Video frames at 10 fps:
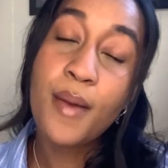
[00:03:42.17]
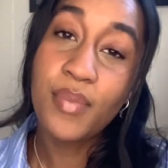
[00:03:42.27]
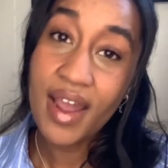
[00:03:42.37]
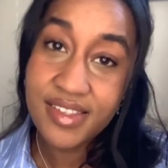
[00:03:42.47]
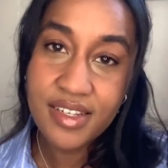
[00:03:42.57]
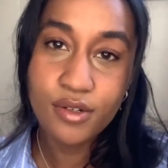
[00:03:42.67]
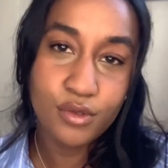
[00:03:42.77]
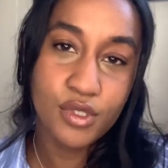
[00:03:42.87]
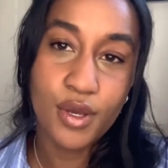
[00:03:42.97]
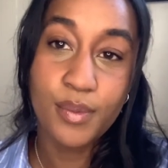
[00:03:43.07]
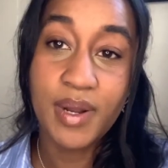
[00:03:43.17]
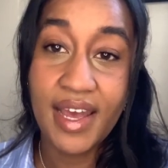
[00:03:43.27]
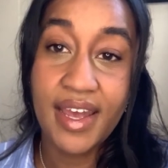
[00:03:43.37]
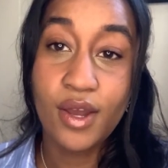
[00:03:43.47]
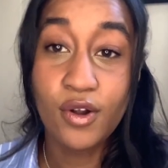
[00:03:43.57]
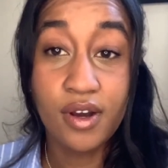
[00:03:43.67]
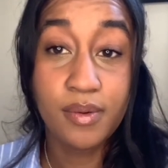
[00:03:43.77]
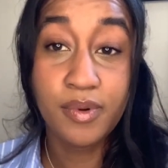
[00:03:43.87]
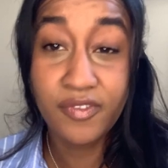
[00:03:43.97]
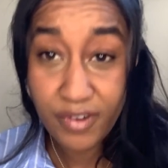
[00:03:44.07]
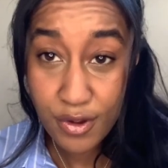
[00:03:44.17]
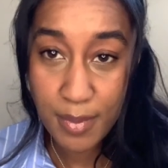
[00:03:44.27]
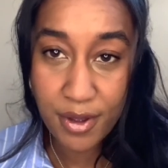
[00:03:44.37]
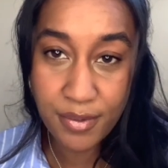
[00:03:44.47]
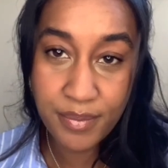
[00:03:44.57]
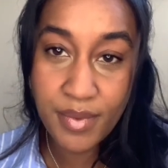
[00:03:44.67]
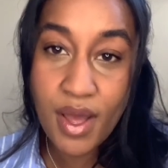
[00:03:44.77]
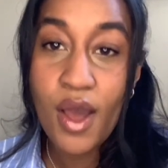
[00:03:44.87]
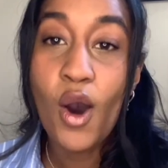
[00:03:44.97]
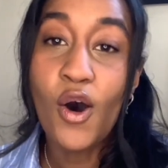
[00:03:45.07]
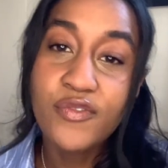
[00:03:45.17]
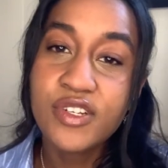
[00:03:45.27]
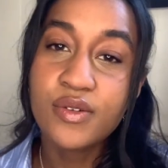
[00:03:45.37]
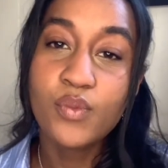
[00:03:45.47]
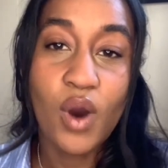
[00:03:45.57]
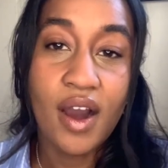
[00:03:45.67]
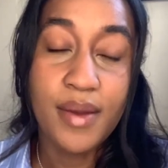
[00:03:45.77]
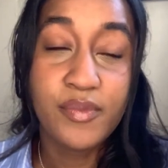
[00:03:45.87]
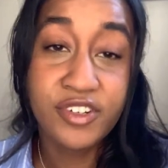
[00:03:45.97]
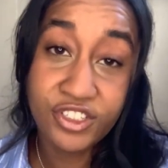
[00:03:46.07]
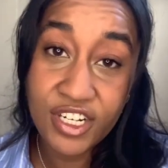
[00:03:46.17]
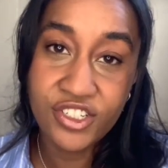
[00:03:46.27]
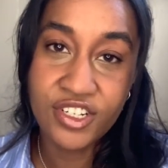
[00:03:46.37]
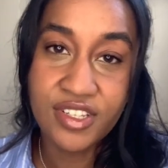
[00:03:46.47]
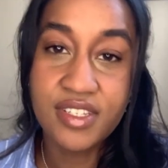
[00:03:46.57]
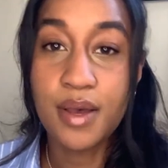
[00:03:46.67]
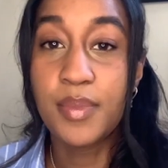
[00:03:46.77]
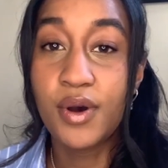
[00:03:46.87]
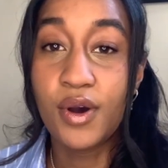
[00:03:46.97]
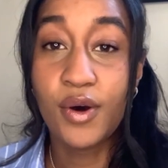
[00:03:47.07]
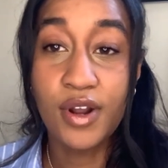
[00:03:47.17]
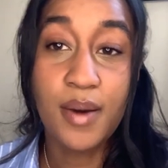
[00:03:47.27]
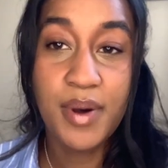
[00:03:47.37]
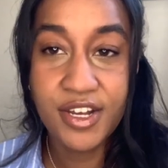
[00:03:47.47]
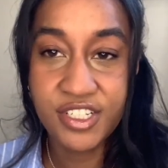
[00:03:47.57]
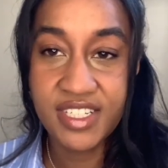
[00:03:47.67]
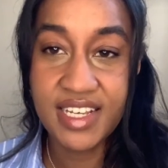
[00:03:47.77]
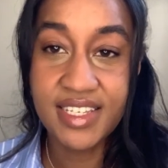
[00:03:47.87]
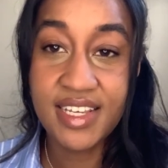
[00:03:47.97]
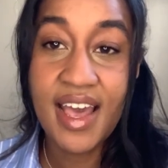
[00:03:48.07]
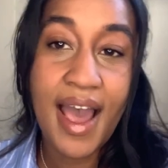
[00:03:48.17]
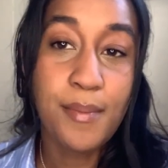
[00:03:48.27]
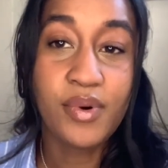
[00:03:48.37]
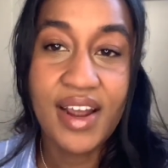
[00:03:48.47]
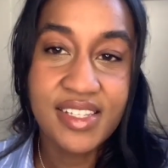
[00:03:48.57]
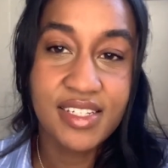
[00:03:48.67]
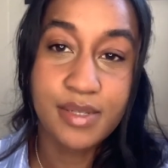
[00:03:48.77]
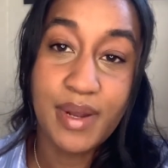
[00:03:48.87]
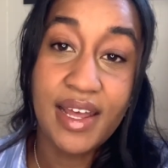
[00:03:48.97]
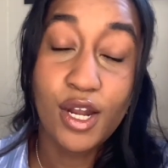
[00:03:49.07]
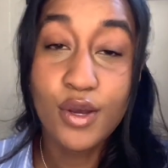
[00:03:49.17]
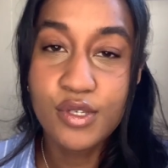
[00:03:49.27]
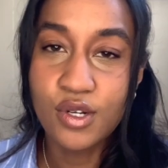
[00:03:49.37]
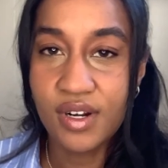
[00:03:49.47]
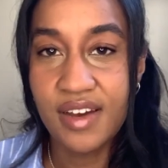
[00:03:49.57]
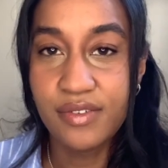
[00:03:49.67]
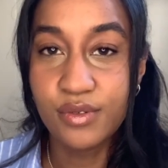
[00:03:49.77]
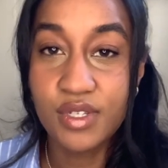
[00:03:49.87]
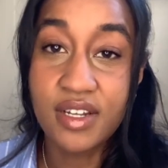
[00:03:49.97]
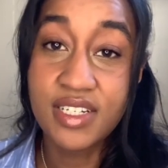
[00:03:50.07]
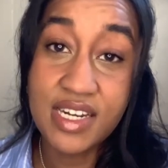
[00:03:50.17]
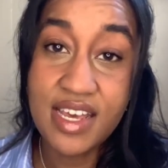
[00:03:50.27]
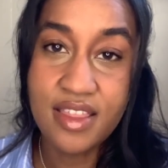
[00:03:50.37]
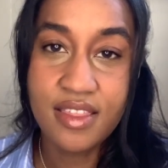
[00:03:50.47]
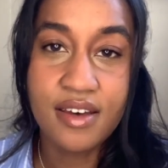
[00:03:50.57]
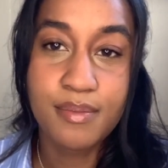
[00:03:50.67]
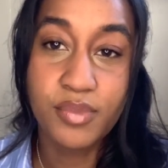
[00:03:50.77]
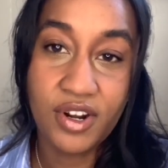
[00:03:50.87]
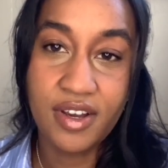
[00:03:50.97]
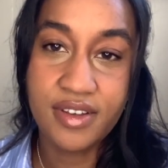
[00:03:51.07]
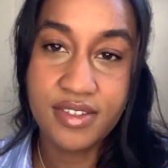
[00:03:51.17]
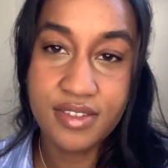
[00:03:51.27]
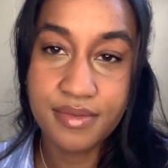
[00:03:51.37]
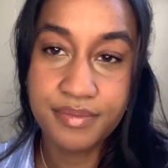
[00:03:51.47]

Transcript: Brands can also play on our FOMO, often why restrictions are put on our purchases and brands display low stock levels underneath products.